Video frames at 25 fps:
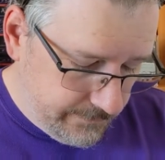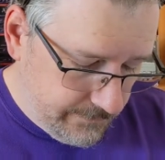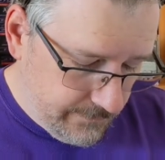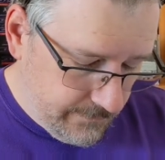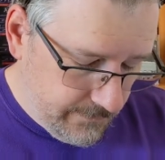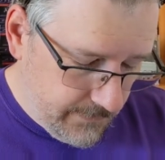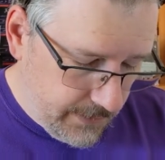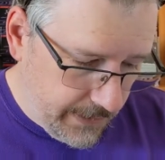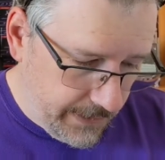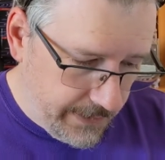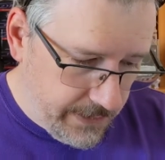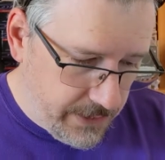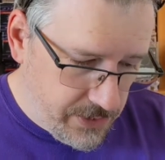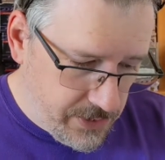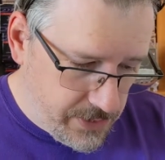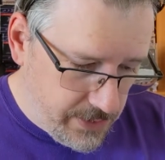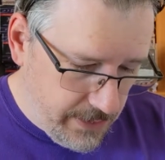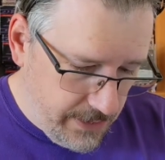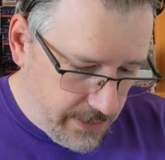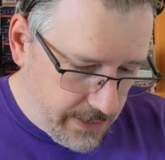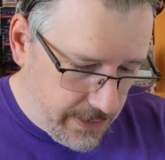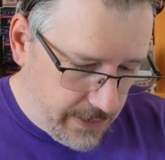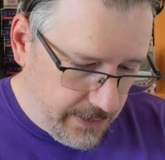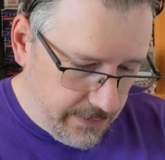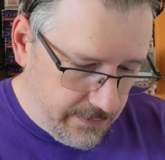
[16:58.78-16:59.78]
I could
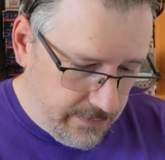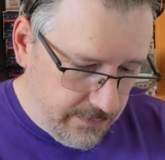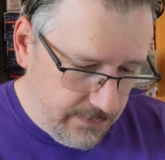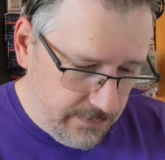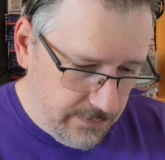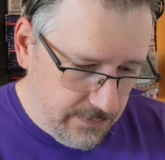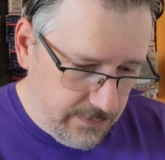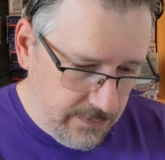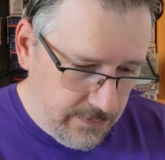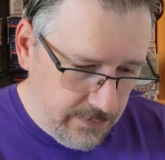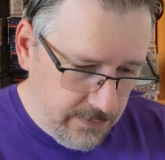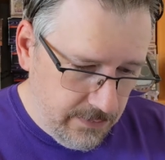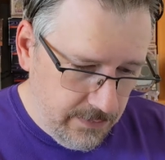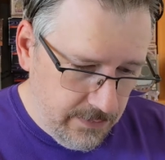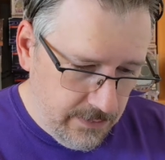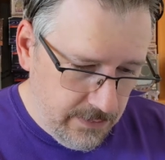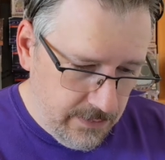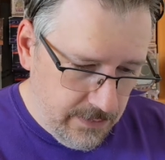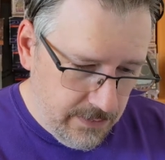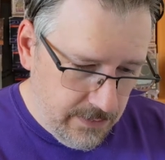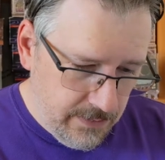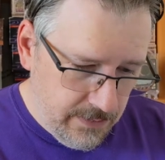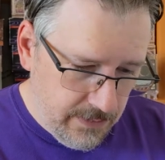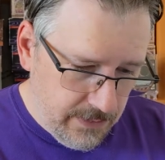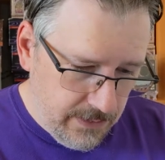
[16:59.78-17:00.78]
not
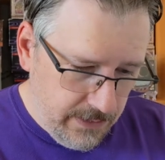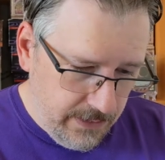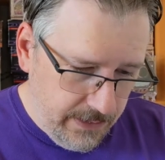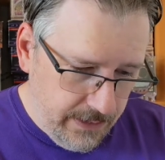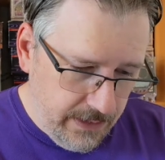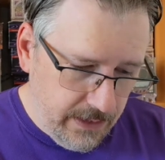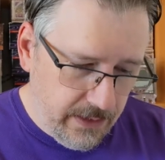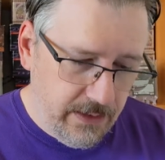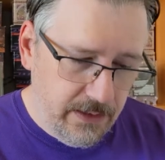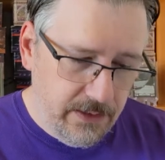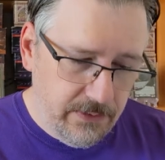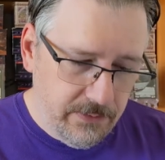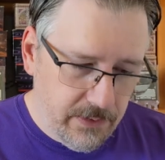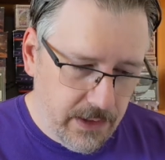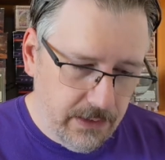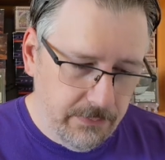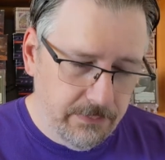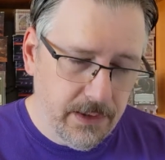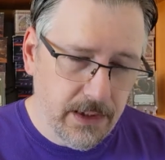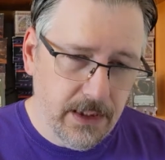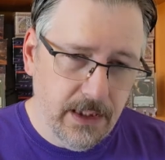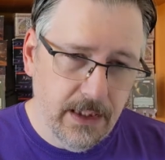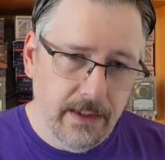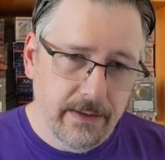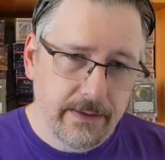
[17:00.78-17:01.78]
get the right
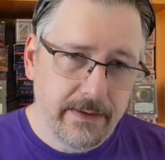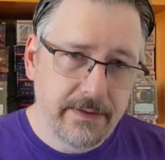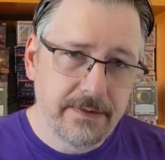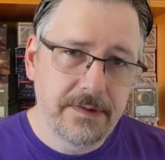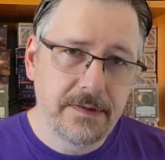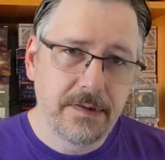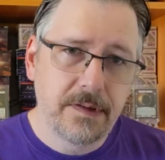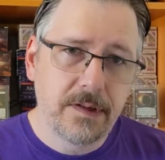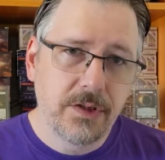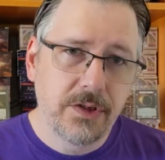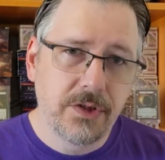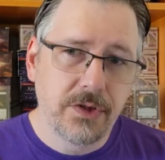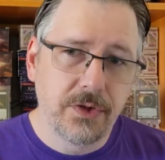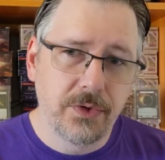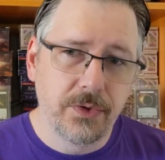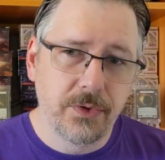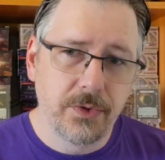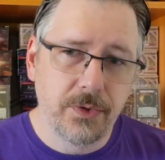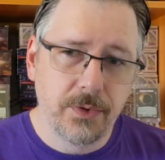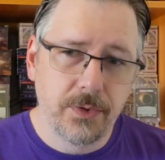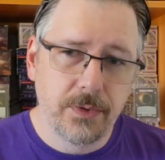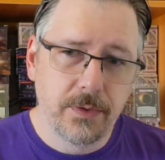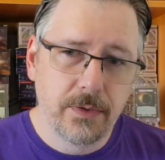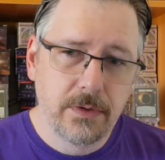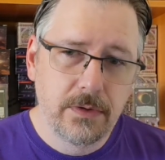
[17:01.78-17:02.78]
blocks
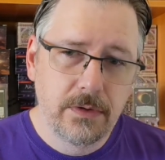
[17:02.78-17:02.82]
to